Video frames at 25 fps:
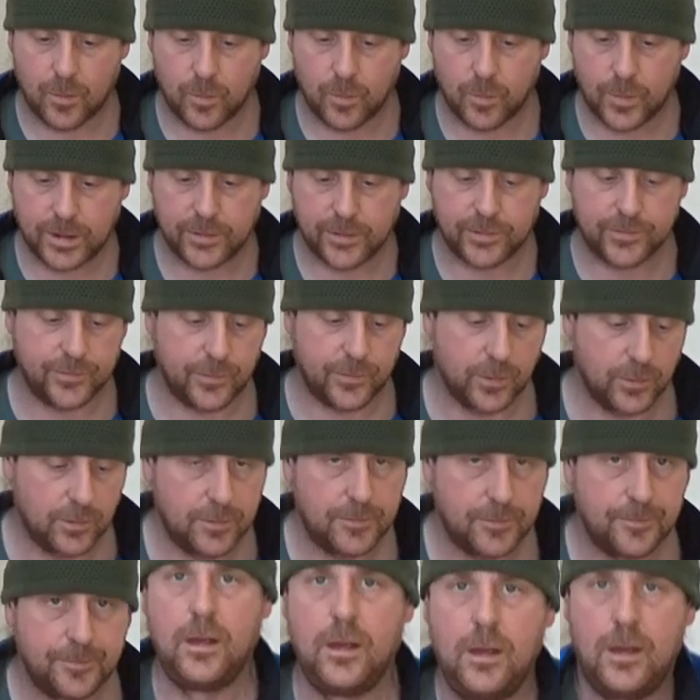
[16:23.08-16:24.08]
when it's
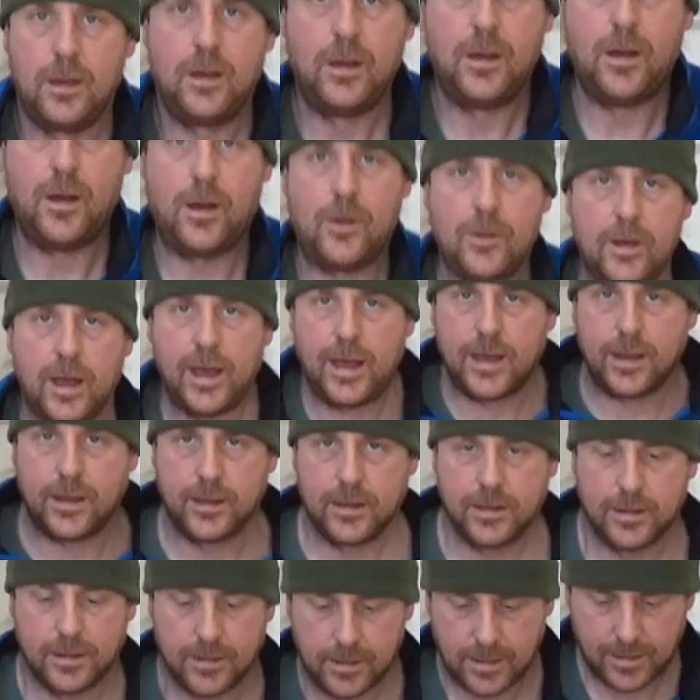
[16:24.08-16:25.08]
full.
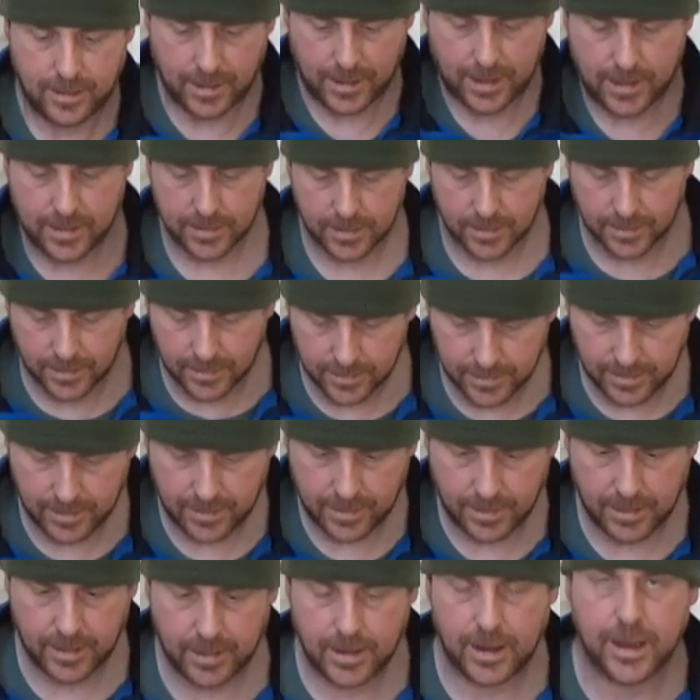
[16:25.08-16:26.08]
Okay, and
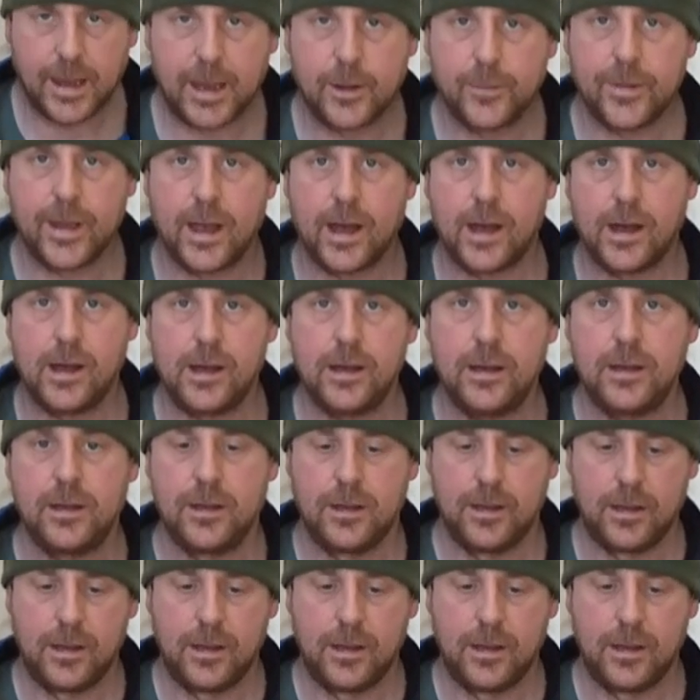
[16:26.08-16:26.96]
here we are